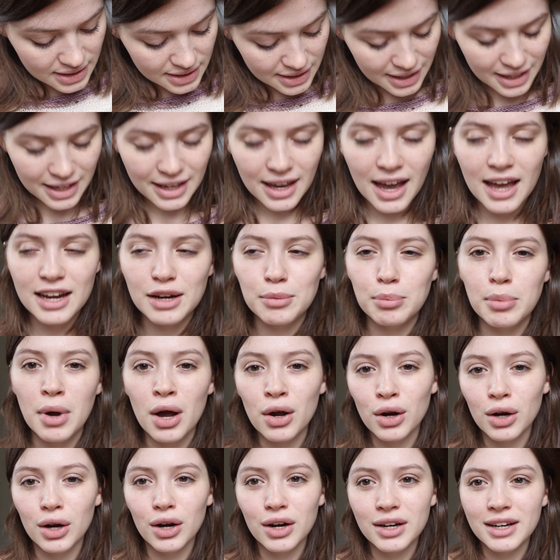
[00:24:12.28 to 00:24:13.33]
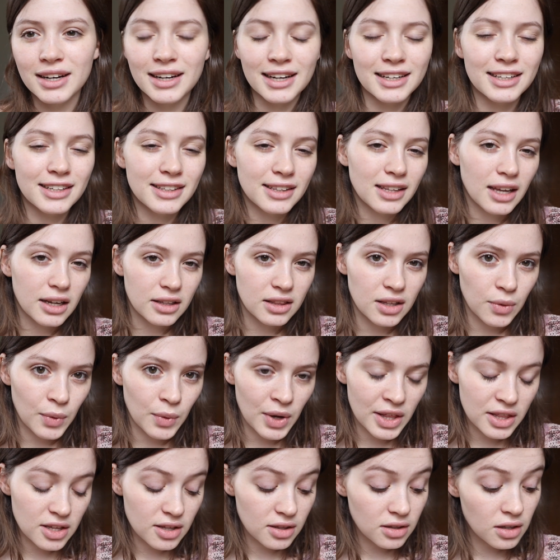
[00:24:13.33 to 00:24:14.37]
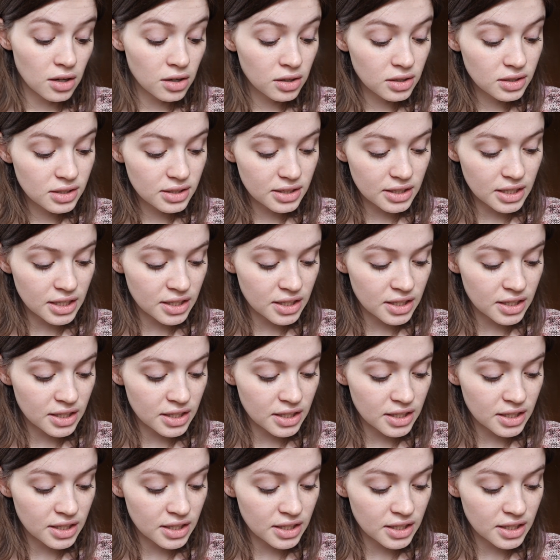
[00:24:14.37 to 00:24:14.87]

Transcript: they kind of puckered and I didn't like the way they looked.